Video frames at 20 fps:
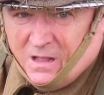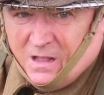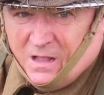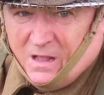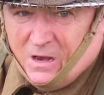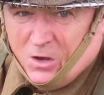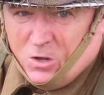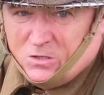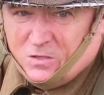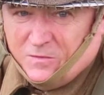
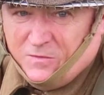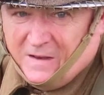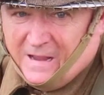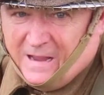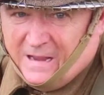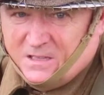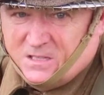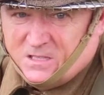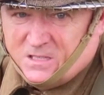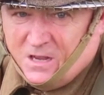A lot of
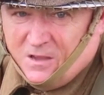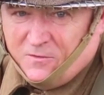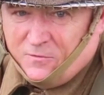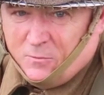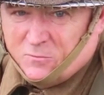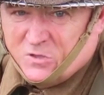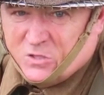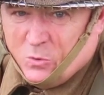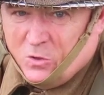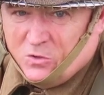lads are
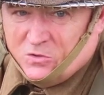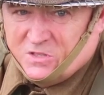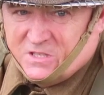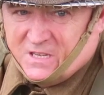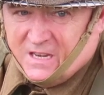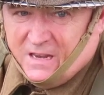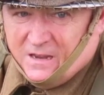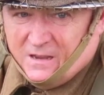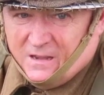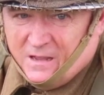from
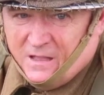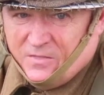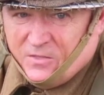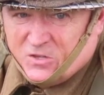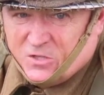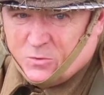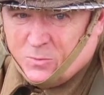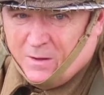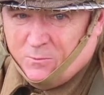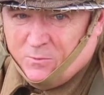Swansea and
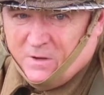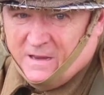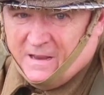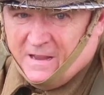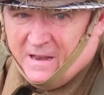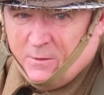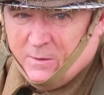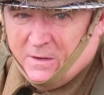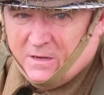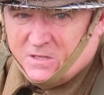the surrounding
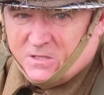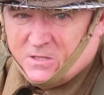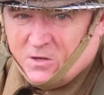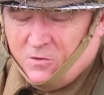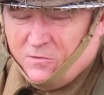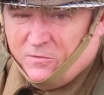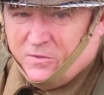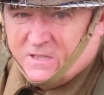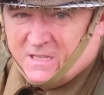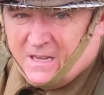areas
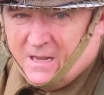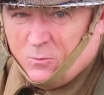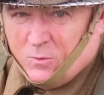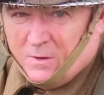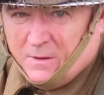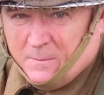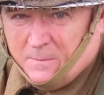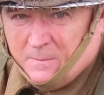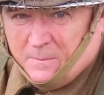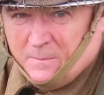of the town.